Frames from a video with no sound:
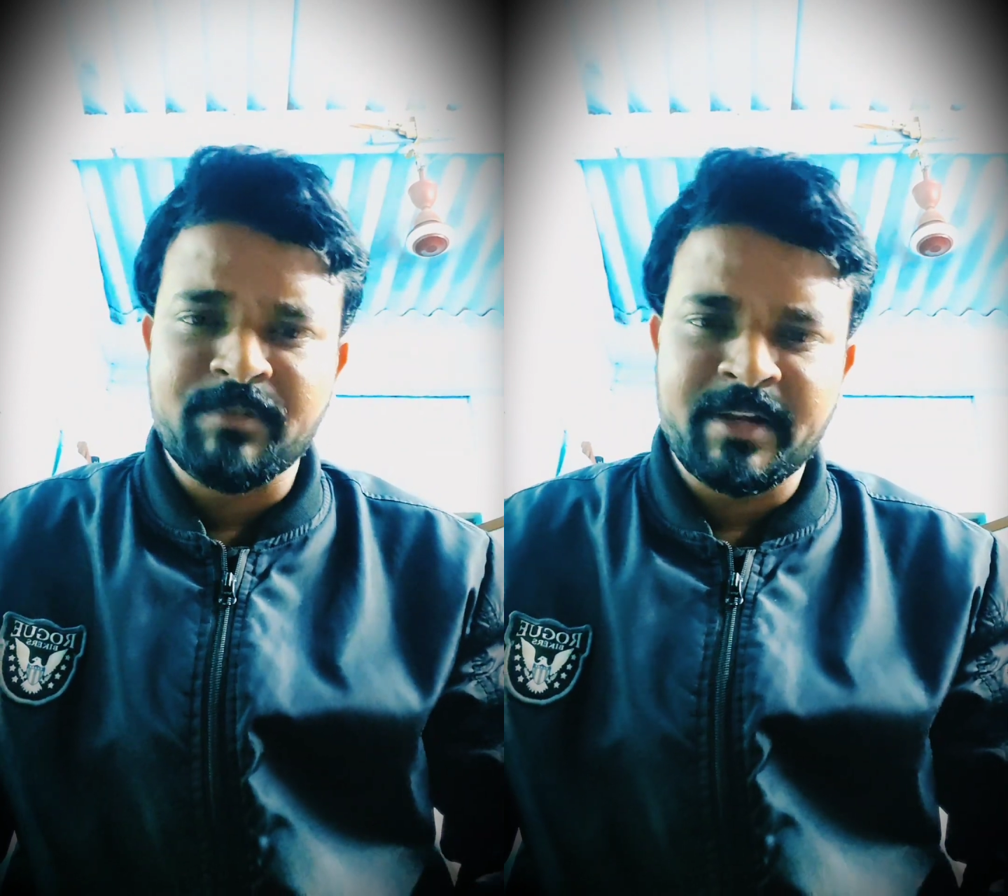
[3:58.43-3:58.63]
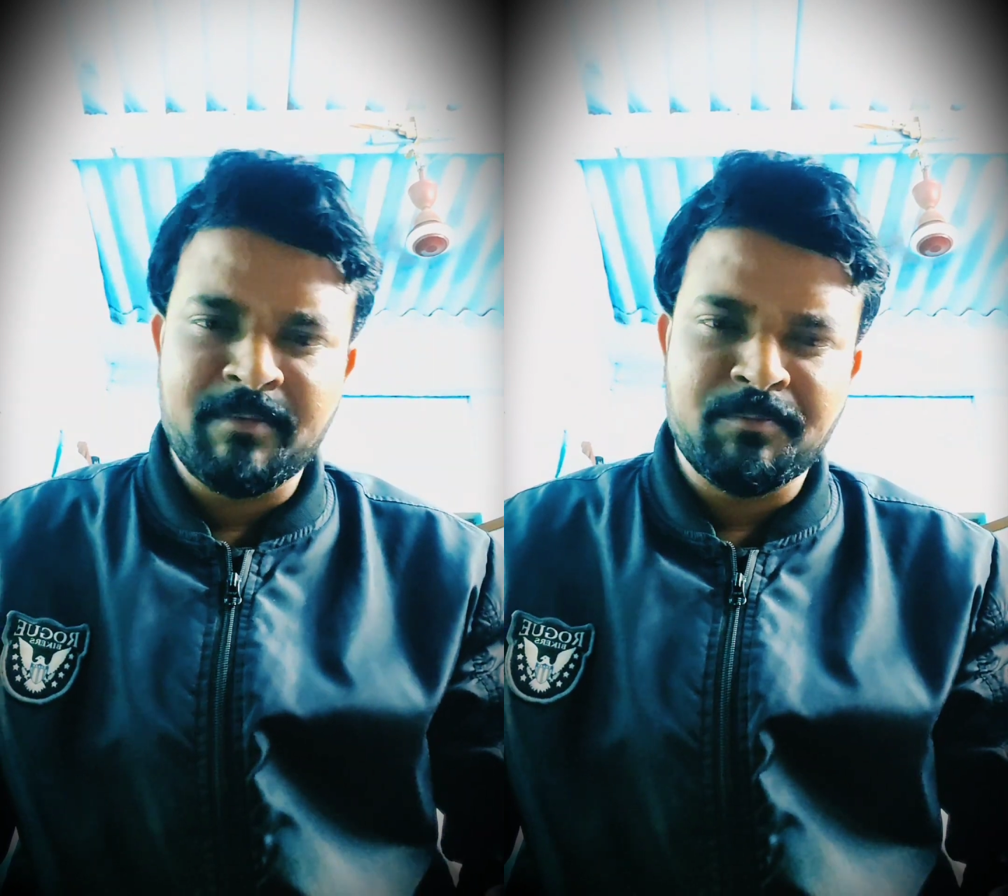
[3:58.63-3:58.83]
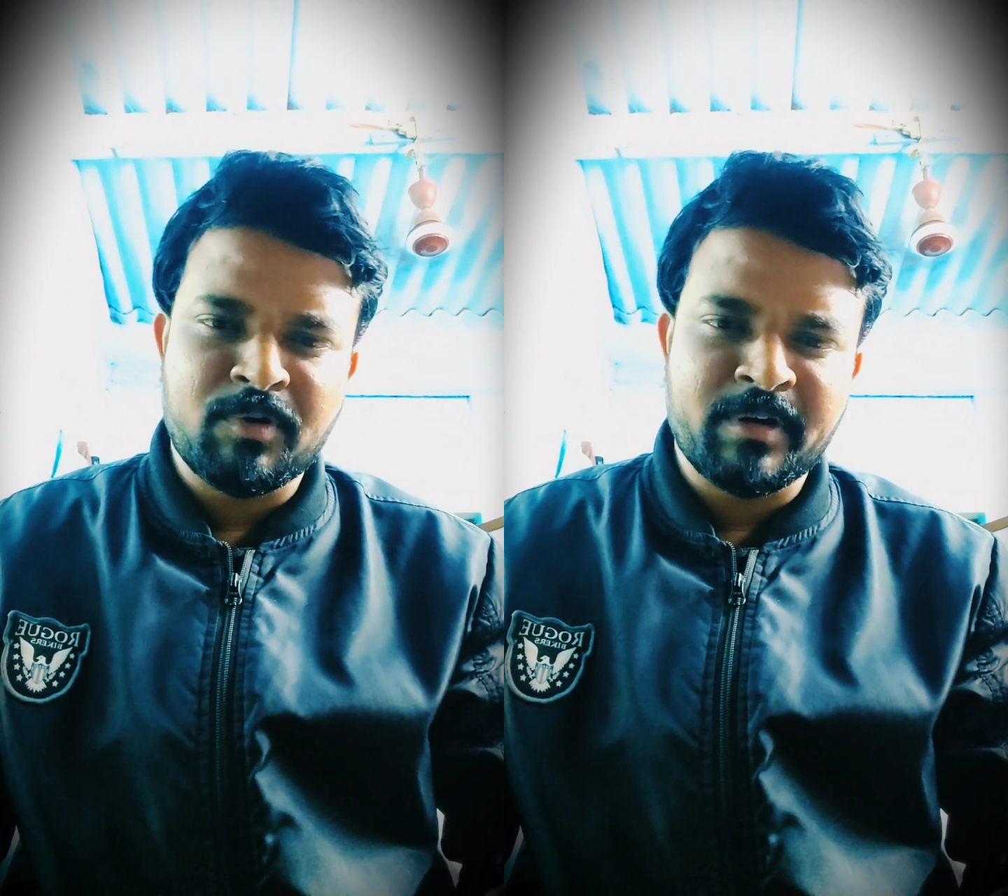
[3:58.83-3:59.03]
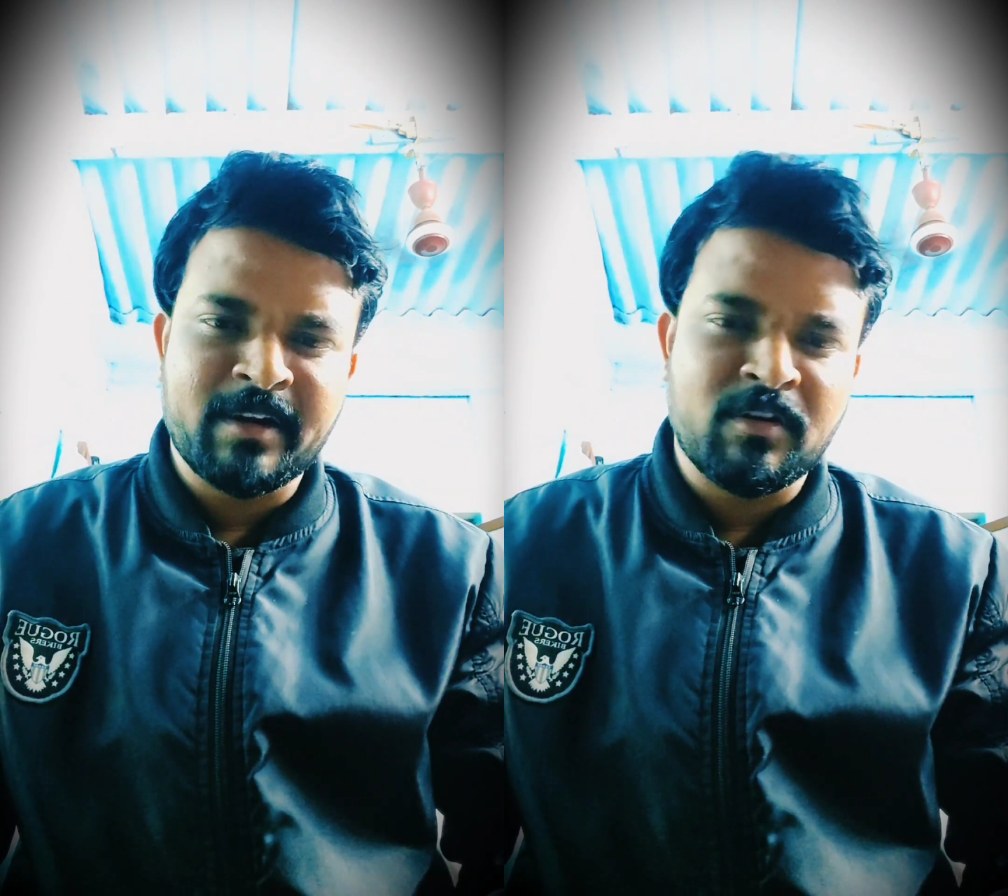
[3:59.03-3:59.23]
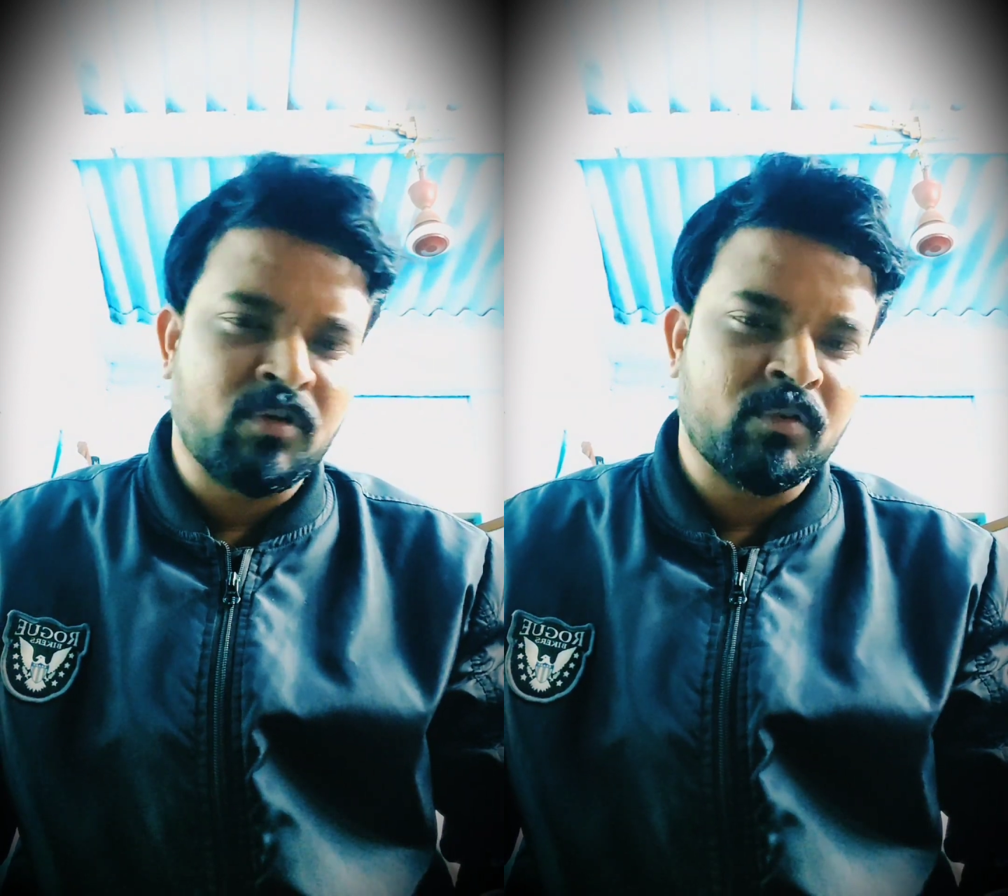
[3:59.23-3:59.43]
very
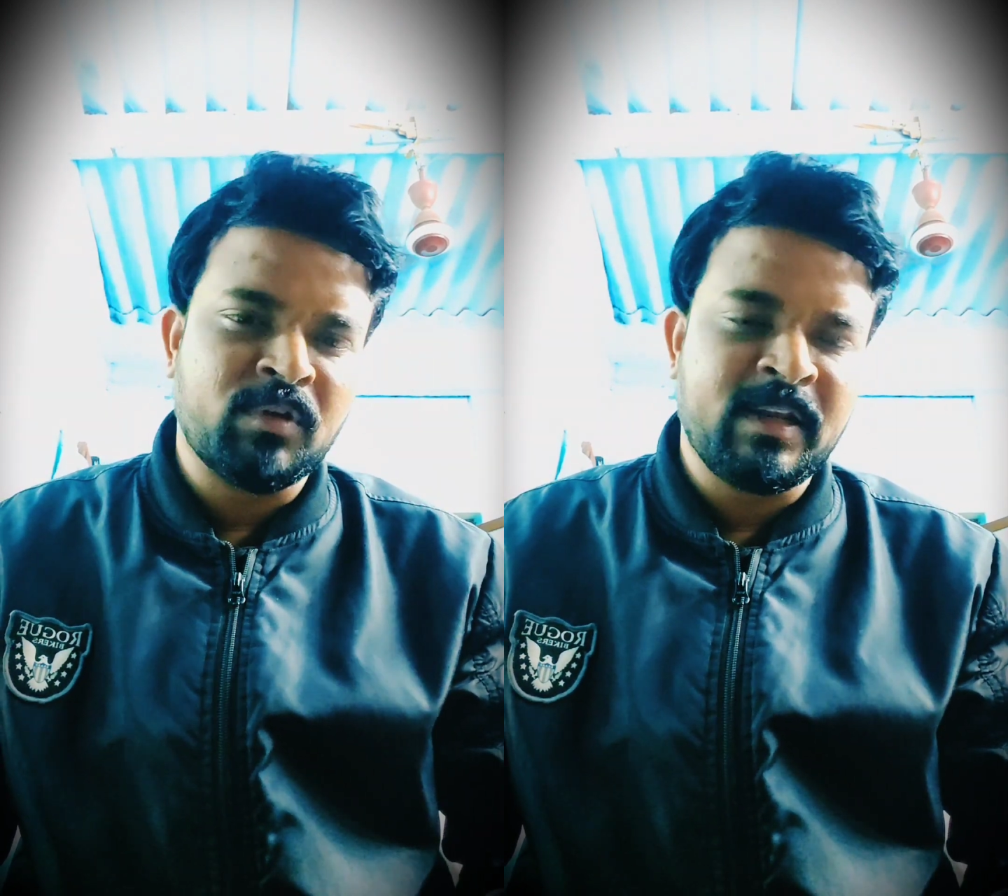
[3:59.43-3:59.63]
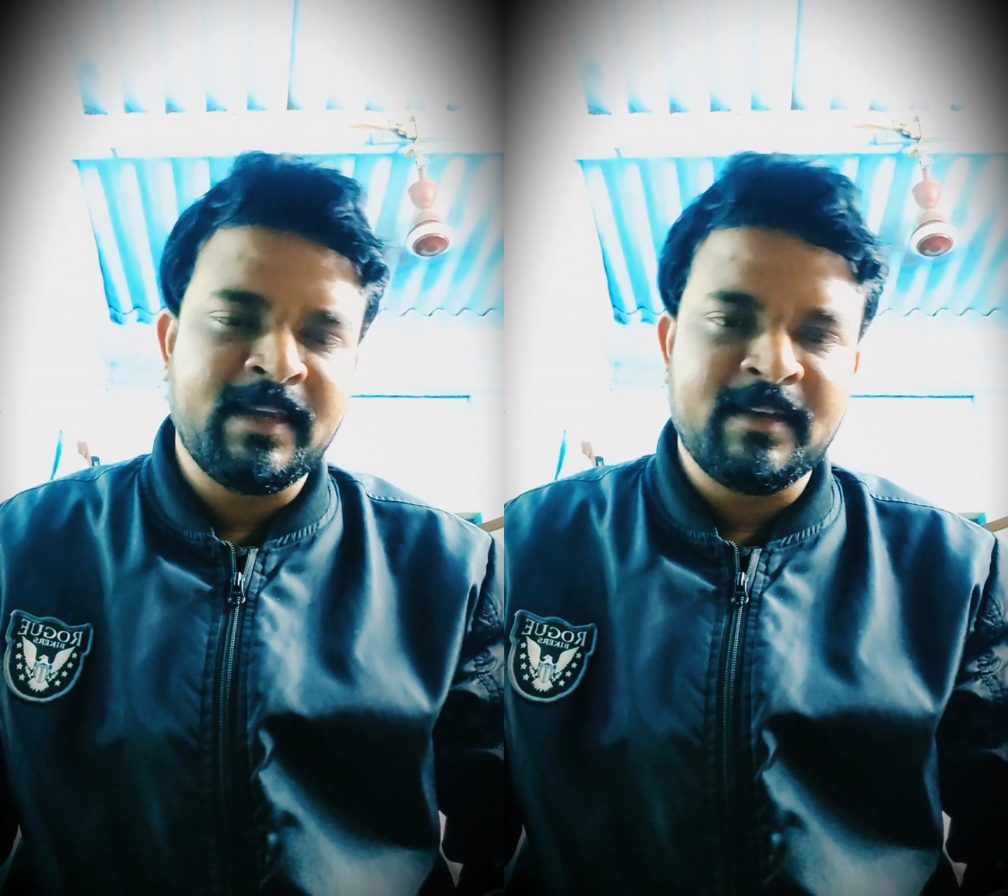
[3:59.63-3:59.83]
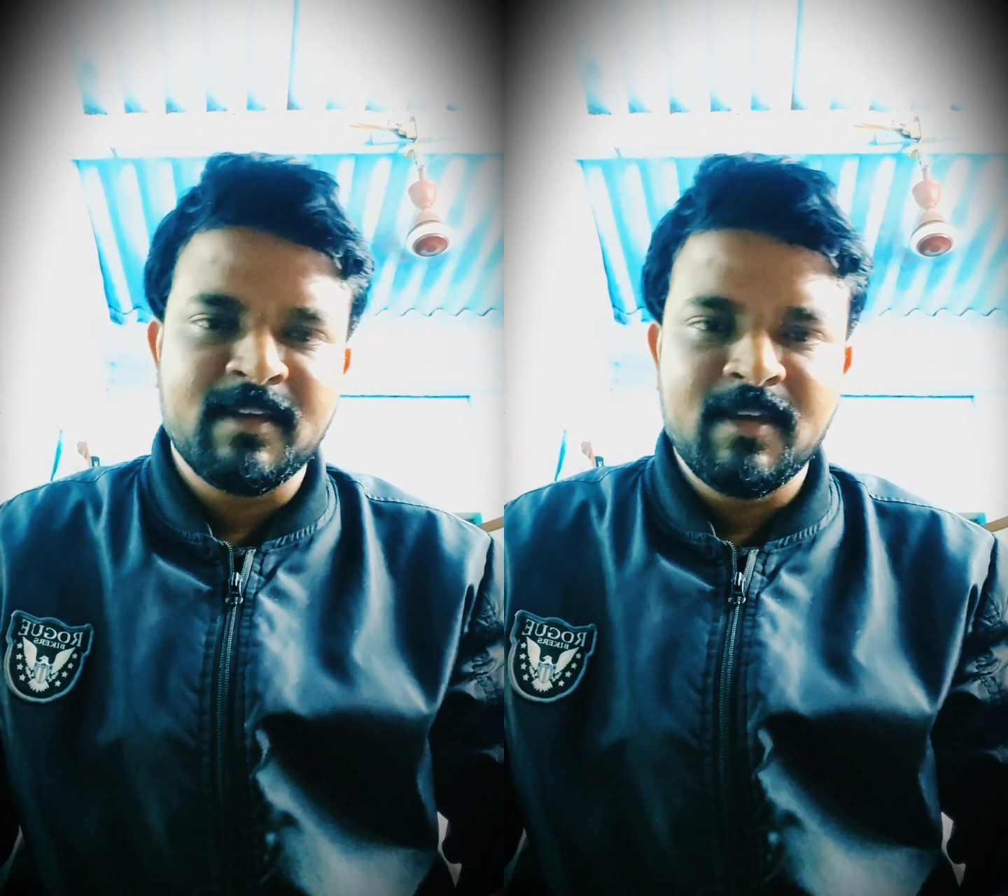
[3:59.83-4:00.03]
important, not only